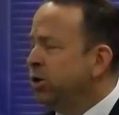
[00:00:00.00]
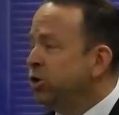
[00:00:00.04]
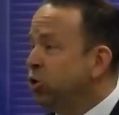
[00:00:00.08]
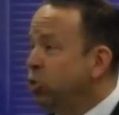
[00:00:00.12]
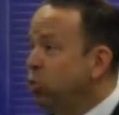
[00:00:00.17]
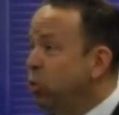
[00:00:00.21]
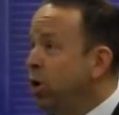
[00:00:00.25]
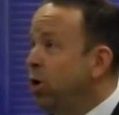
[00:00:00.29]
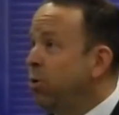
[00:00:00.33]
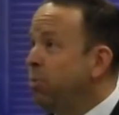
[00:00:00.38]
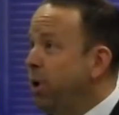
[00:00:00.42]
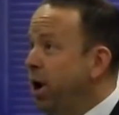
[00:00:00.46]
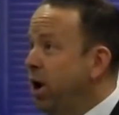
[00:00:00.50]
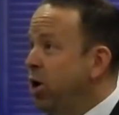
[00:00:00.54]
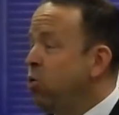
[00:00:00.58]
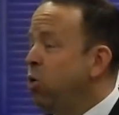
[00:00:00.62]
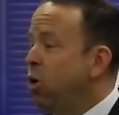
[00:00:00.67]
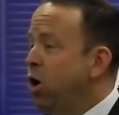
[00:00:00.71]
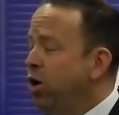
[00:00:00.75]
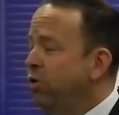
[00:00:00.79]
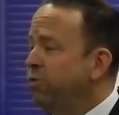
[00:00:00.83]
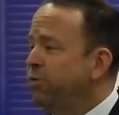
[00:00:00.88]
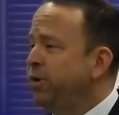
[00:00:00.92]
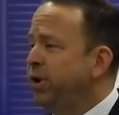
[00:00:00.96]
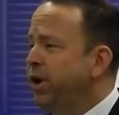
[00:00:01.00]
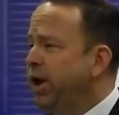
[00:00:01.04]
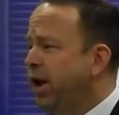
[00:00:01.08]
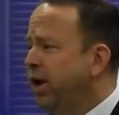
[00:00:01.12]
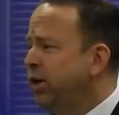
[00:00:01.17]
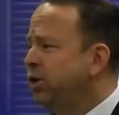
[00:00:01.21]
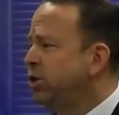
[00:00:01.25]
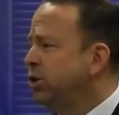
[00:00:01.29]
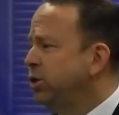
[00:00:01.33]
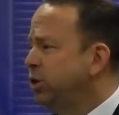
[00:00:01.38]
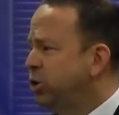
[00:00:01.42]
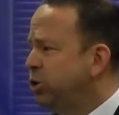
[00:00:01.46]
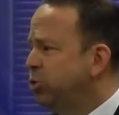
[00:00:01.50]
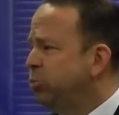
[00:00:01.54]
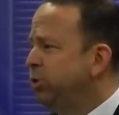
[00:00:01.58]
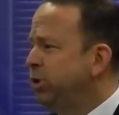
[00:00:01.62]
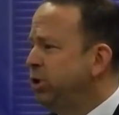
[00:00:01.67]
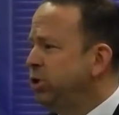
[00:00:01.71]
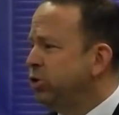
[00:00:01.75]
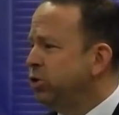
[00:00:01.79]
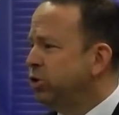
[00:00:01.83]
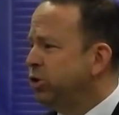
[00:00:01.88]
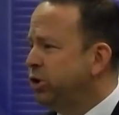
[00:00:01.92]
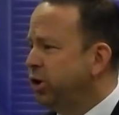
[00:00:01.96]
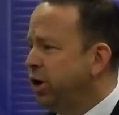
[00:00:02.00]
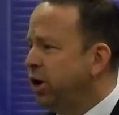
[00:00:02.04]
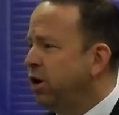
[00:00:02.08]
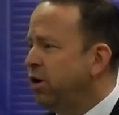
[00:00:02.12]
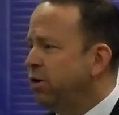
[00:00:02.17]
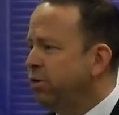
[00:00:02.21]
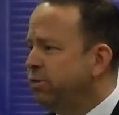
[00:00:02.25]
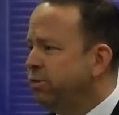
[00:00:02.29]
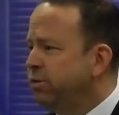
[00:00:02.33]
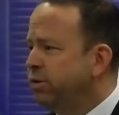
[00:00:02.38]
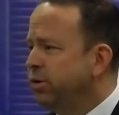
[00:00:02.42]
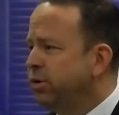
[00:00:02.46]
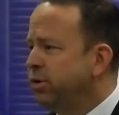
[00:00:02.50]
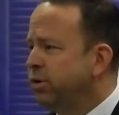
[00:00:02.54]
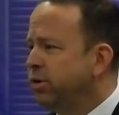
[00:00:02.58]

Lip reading: So what are my qualifications to be your sheriff?